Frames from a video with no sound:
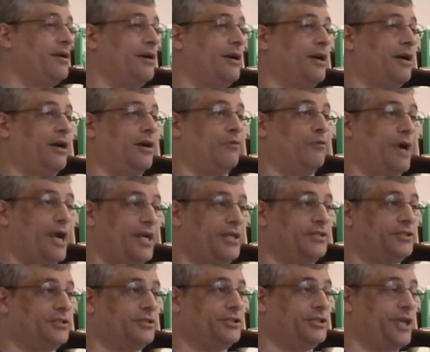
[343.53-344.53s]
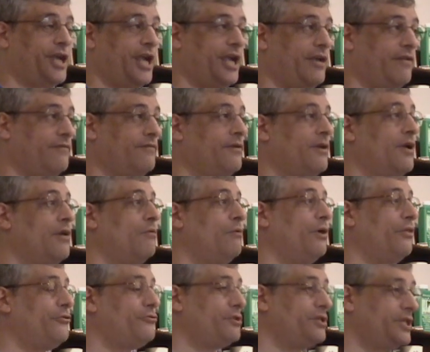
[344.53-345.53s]
a razor shave
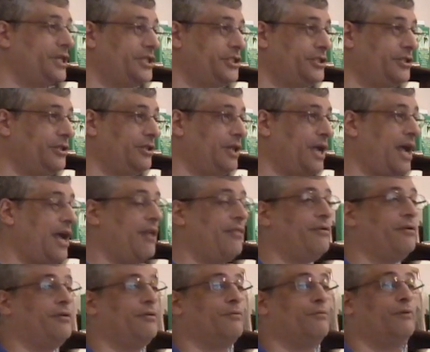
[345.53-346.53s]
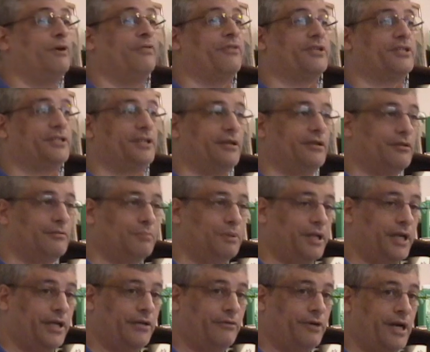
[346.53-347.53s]
with traditional lather, with a single
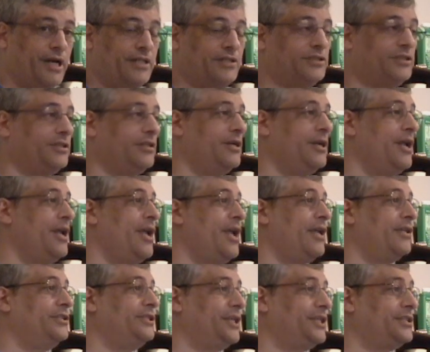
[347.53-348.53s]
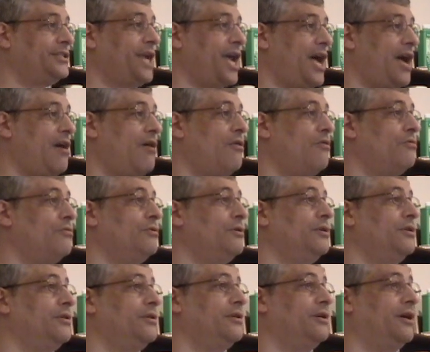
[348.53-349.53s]
blade razor, just how
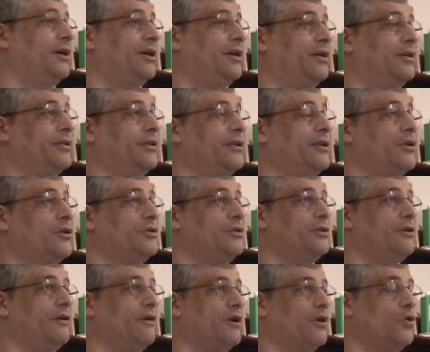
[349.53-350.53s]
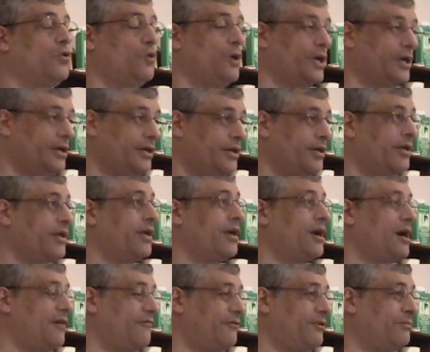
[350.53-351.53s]
quick,
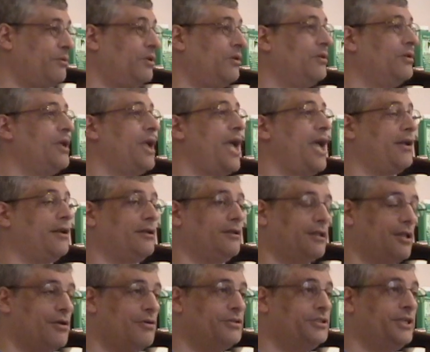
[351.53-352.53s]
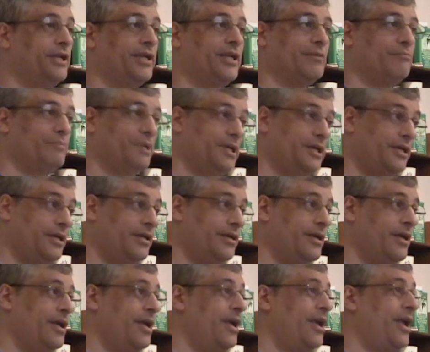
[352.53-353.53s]
comfortable, and close it can be,
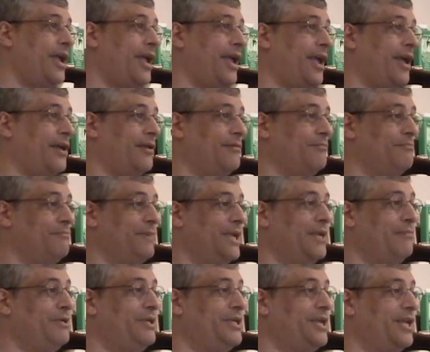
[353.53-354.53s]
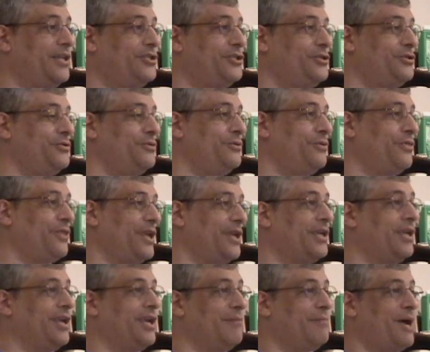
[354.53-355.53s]
and maybe get you
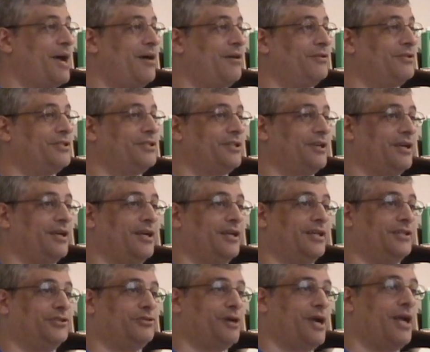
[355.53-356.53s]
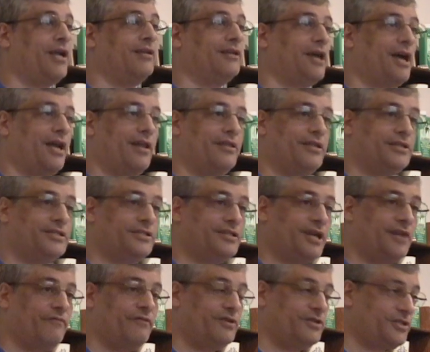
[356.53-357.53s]
thinking about trying a lot of this
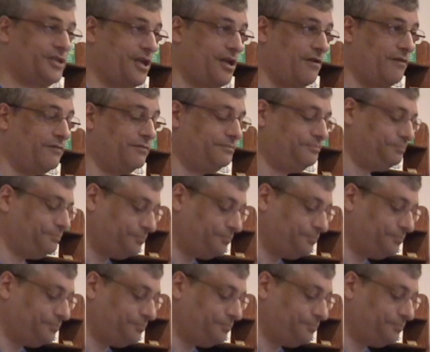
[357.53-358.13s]
stuff yourself.